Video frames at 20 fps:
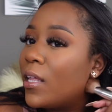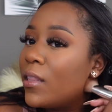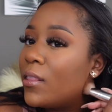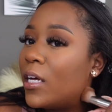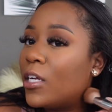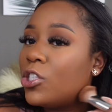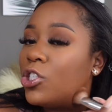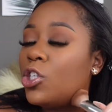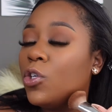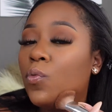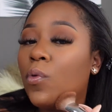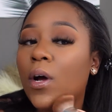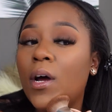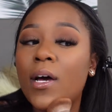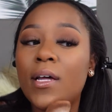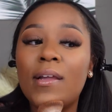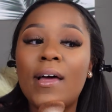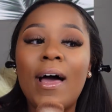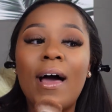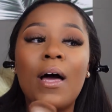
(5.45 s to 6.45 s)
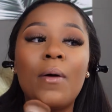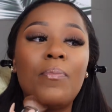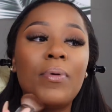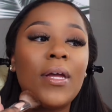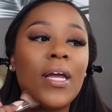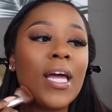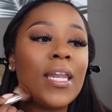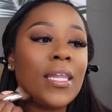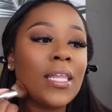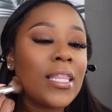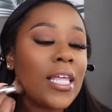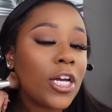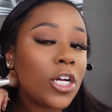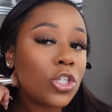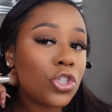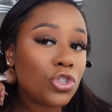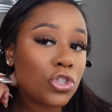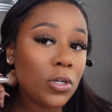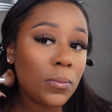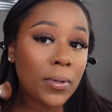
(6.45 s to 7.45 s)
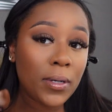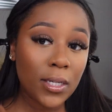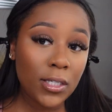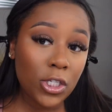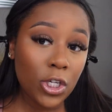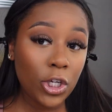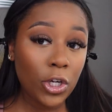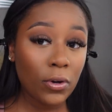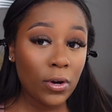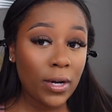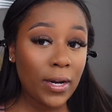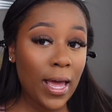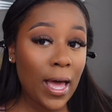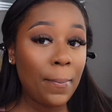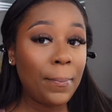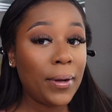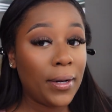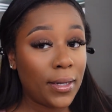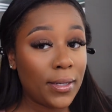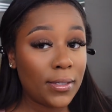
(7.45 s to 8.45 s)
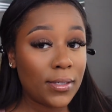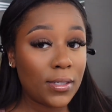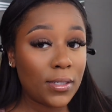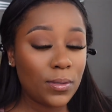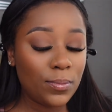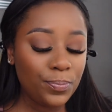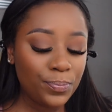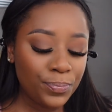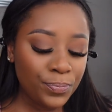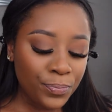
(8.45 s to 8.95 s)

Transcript: that you were unhappy and they contributed to your unhappiness.